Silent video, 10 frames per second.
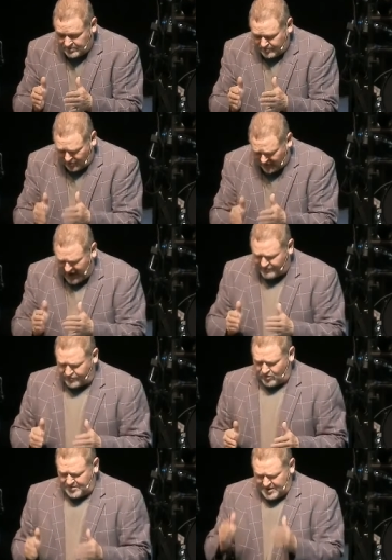provide
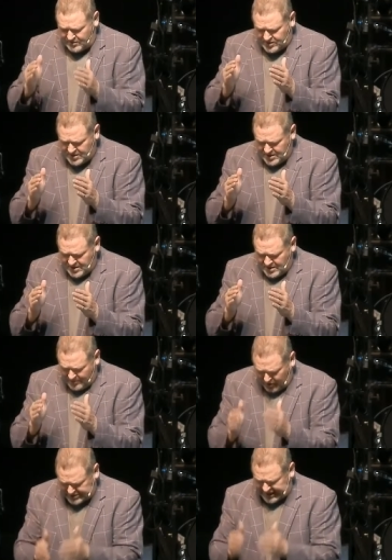for him, he would
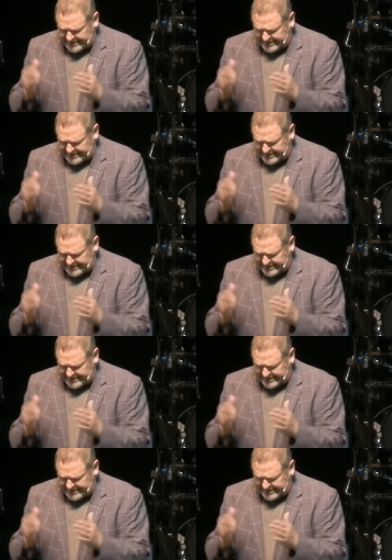protect